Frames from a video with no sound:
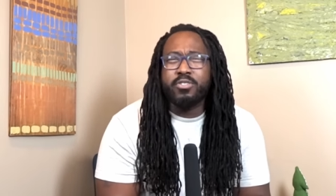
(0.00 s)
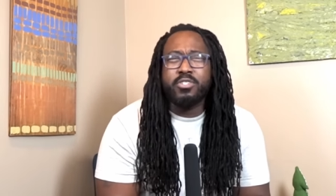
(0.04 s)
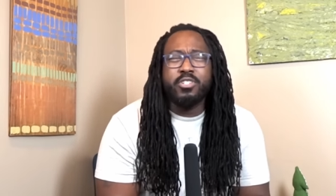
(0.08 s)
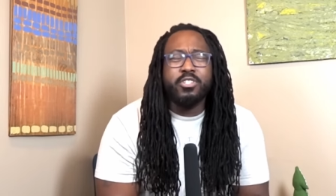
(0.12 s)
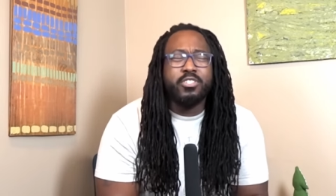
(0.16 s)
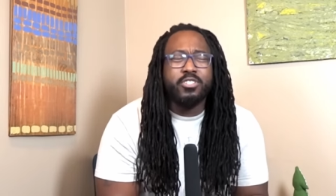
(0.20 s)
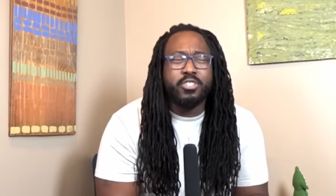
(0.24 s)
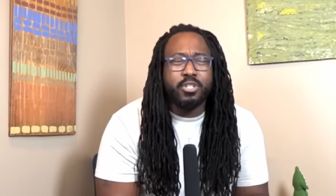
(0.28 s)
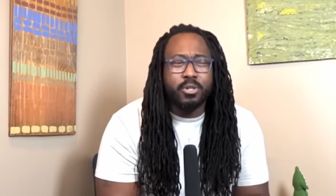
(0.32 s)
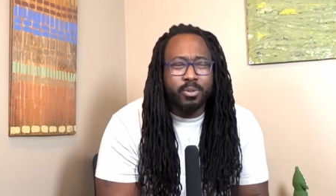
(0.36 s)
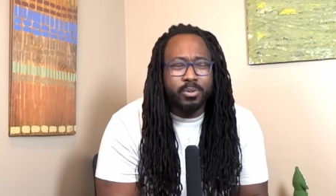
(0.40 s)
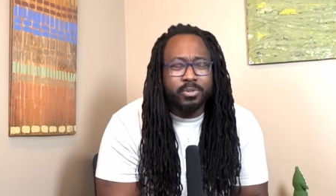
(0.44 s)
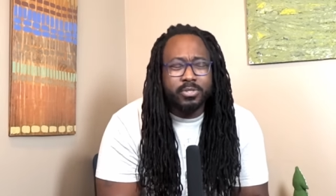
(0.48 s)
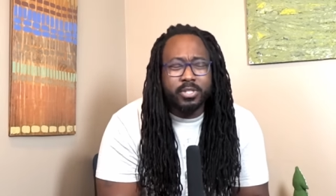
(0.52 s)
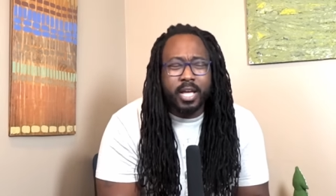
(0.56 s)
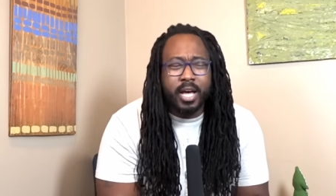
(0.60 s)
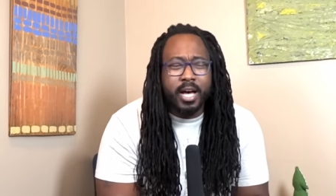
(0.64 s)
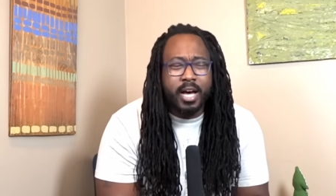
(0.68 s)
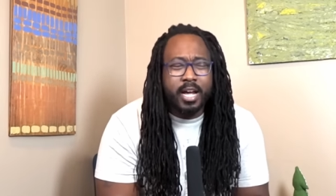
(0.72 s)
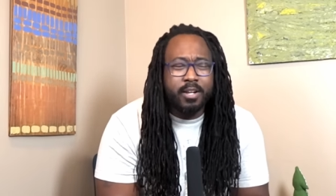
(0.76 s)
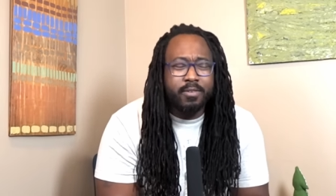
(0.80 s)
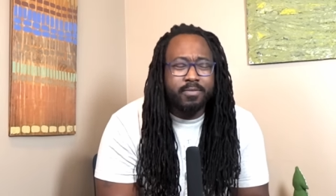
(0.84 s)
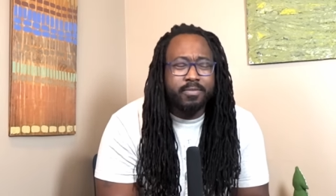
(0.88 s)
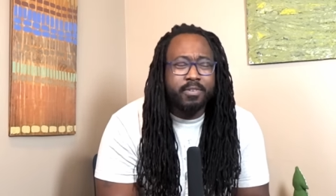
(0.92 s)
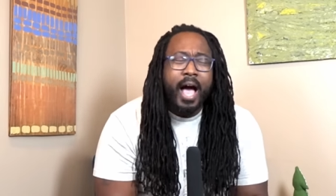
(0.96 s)
Just shows
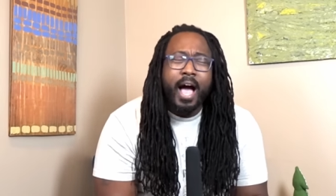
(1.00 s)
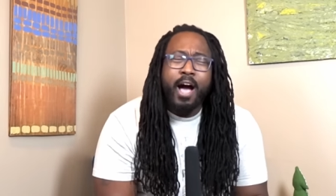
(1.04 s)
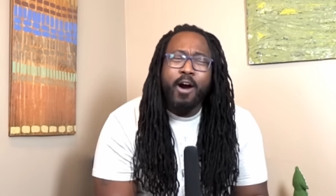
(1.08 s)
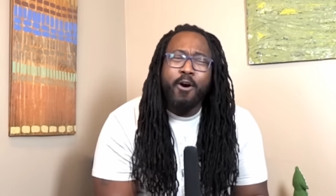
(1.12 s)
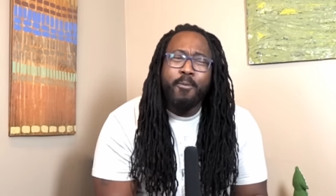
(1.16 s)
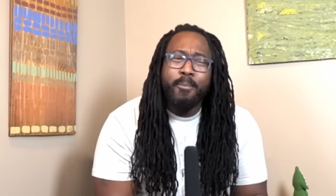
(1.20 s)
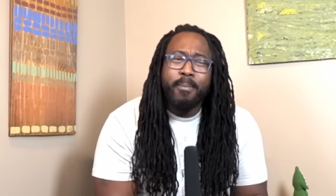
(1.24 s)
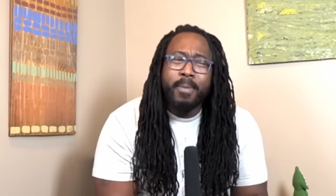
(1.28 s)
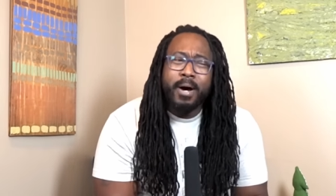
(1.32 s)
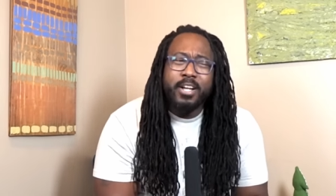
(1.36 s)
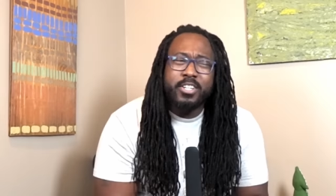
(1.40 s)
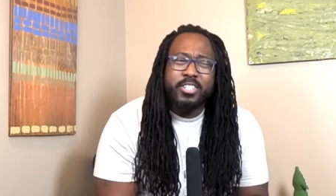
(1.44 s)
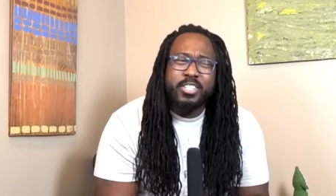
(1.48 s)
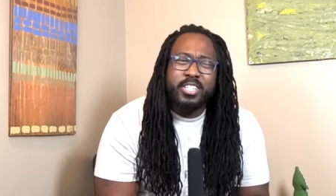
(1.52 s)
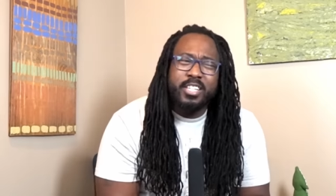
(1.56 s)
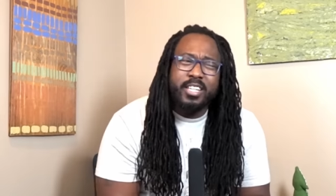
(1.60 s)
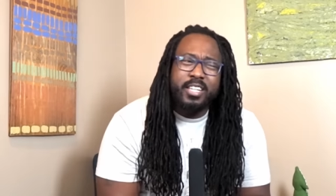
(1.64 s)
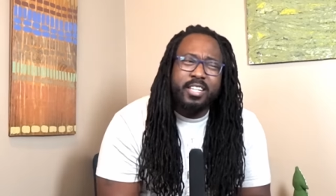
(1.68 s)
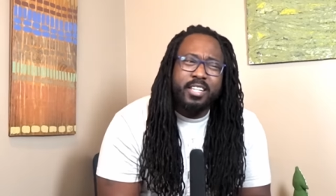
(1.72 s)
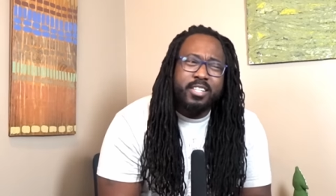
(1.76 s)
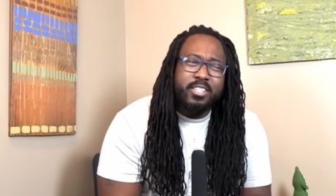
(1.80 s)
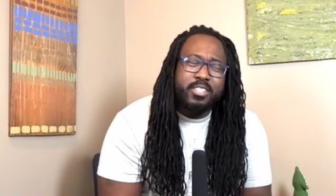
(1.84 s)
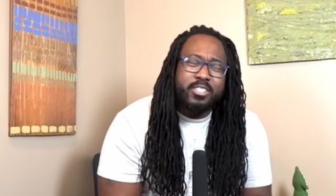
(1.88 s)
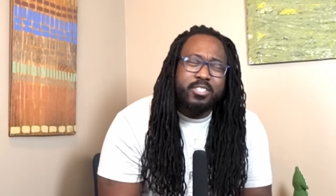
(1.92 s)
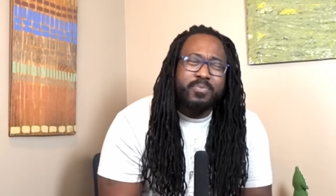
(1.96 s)
kind of how much
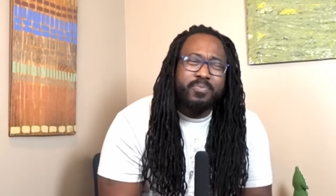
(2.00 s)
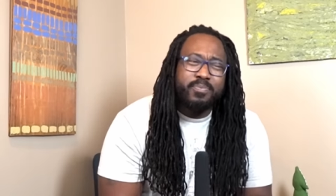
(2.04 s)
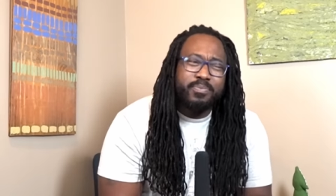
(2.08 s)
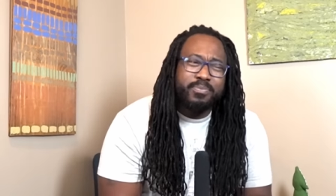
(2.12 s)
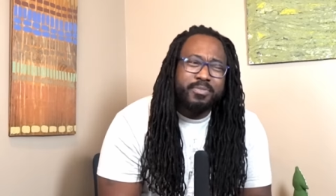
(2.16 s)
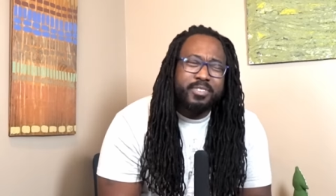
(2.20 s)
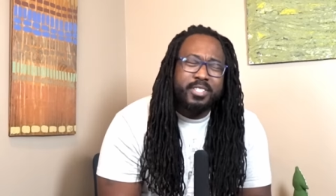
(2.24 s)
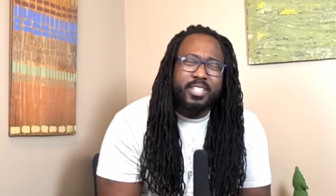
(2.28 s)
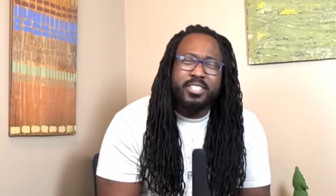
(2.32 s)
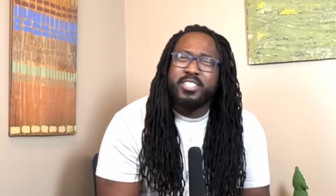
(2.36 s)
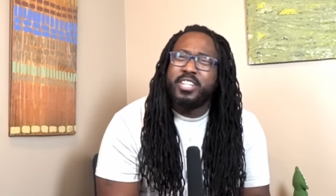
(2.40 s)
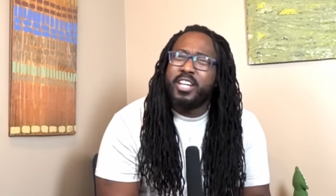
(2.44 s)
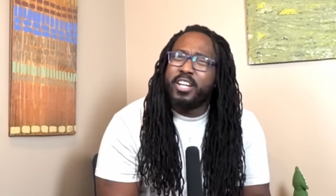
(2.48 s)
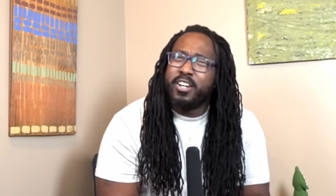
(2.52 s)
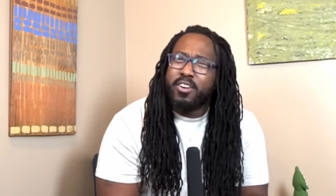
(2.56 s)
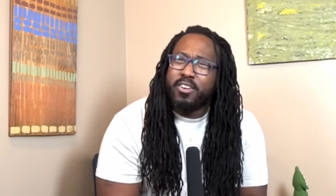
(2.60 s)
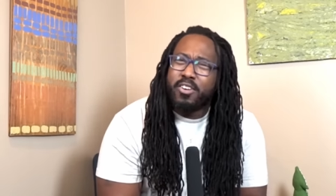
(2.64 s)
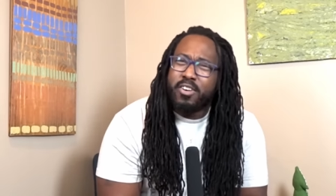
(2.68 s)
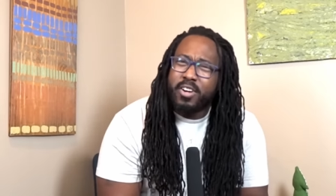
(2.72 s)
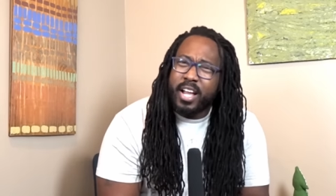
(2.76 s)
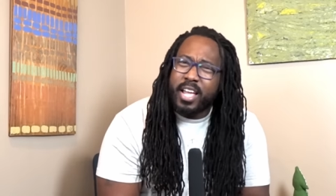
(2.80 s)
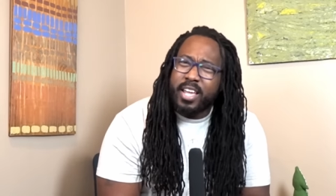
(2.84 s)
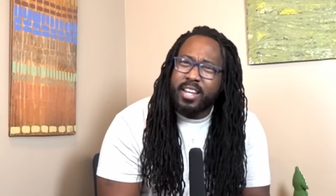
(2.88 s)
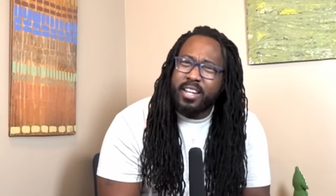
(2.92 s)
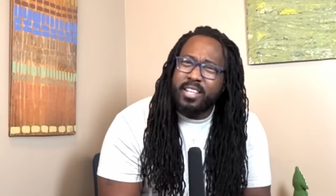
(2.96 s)
he's
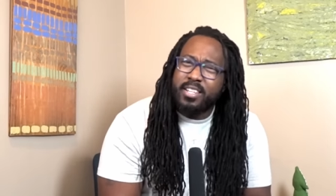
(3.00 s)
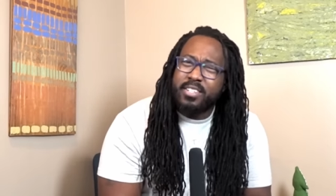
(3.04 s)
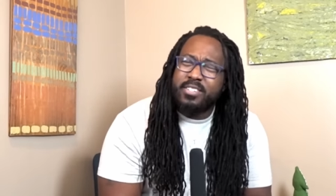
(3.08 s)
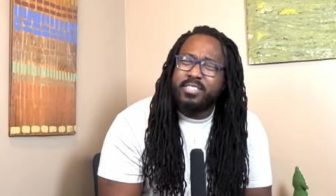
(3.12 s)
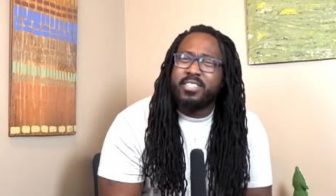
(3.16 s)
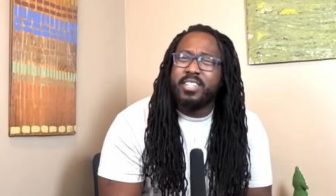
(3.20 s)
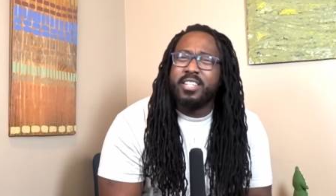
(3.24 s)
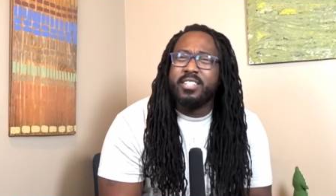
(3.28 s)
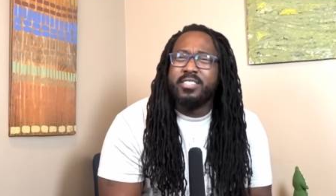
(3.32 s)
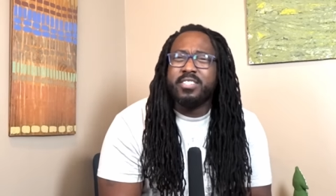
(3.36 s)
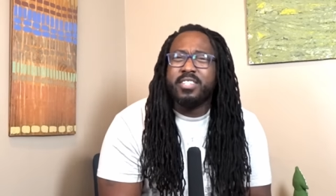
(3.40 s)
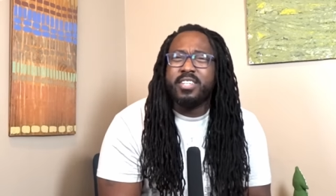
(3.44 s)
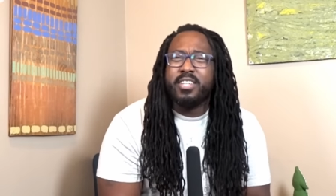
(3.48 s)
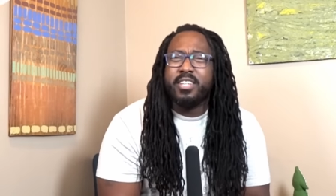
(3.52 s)
deteriorated since